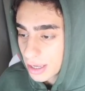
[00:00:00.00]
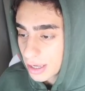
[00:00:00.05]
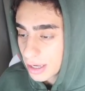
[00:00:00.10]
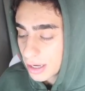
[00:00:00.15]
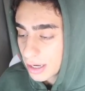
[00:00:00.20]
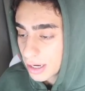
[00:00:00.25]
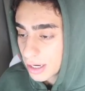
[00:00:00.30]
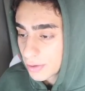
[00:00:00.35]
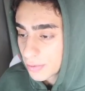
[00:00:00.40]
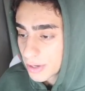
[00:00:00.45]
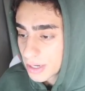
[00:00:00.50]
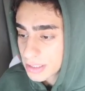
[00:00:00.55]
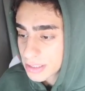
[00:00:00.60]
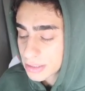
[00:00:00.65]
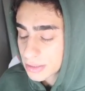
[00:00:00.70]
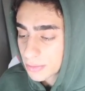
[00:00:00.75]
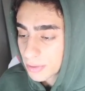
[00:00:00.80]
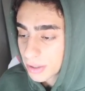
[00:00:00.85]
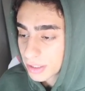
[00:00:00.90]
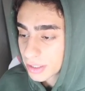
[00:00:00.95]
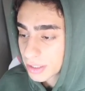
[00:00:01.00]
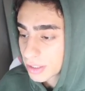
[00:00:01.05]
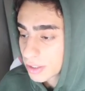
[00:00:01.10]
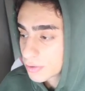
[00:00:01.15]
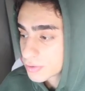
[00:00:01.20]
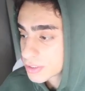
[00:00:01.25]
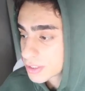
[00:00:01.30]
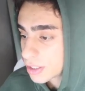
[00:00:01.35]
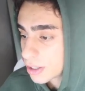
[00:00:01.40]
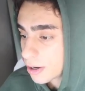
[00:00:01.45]
Anyways, the market
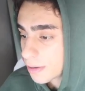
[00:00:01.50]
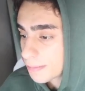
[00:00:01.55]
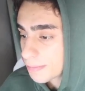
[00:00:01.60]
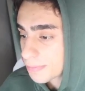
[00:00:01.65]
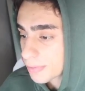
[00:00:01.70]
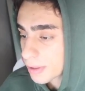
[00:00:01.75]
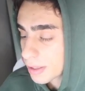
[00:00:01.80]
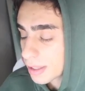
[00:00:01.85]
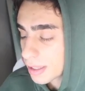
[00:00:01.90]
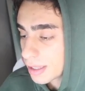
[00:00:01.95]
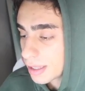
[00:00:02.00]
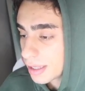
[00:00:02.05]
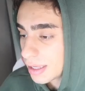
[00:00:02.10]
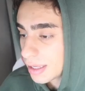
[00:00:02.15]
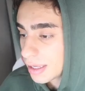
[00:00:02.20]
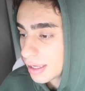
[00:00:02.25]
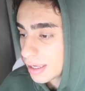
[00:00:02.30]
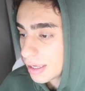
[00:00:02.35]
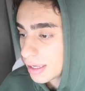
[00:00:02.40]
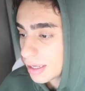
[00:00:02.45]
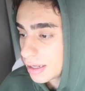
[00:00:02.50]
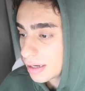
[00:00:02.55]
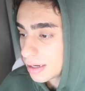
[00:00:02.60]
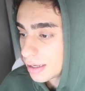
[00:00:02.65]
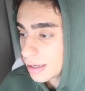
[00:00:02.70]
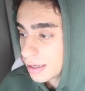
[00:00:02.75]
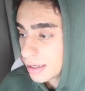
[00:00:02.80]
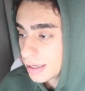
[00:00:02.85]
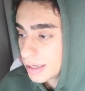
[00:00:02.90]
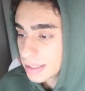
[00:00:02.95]
goes up, and
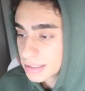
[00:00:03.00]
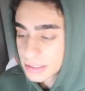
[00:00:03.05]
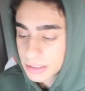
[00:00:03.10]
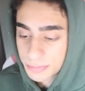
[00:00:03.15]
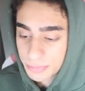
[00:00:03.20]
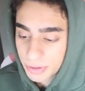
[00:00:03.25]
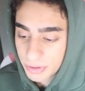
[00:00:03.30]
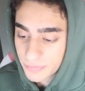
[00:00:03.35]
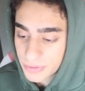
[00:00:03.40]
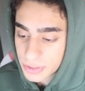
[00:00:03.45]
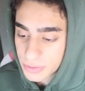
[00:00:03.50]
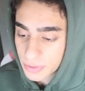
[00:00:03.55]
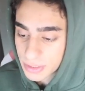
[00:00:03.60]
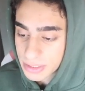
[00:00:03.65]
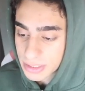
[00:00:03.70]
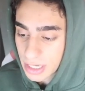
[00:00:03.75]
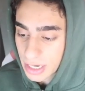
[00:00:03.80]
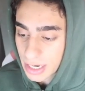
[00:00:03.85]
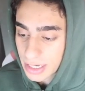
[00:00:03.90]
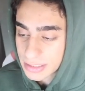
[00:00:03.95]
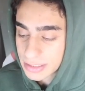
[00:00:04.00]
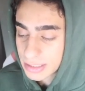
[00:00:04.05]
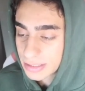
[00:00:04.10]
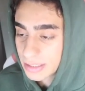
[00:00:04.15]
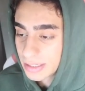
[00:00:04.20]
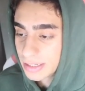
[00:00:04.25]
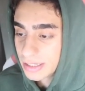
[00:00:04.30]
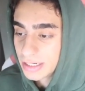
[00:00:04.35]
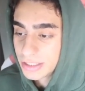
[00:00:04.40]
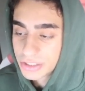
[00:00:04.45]
it hits the previous week's highs, and
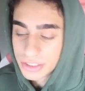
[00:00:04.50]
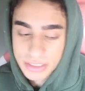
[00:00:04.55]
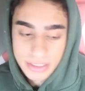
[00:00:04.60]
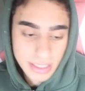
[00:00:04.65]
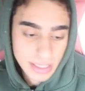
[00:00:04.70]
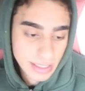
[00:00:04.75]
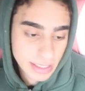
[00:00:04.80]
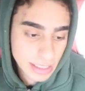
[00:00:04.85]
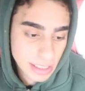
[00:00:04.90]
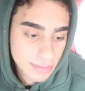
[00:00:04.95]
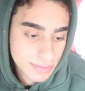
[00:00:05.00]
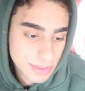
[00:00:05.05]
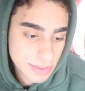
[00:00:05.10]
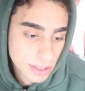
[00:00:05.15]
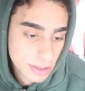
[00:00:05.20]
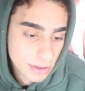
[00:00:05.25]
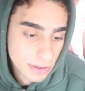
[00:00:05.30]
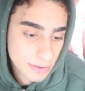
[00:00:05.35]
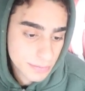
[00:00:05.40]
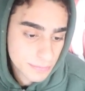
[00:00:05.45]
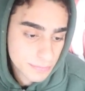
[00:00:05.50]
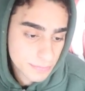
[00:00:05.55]
then it just kind of keeps going.